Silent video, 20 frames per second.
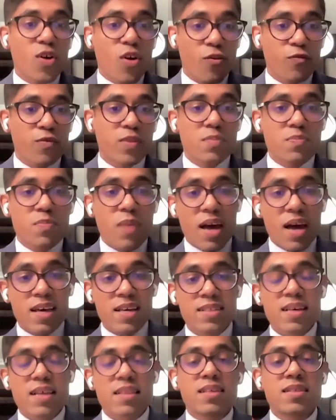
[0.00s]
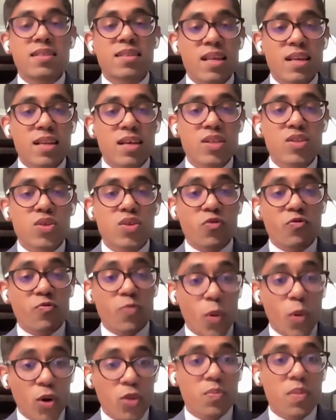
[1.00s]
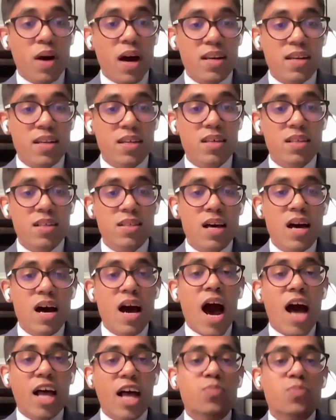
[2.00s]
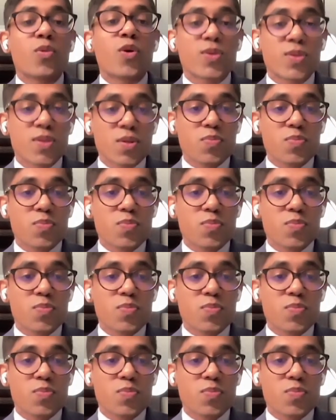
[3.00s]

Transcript: of the buyers and the sellers of both parties are the most